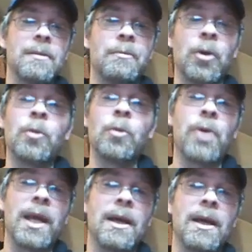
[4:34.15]

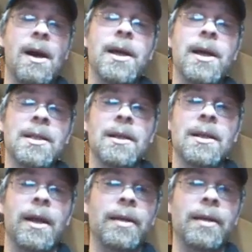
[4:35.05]
Bullbreaker Einstein.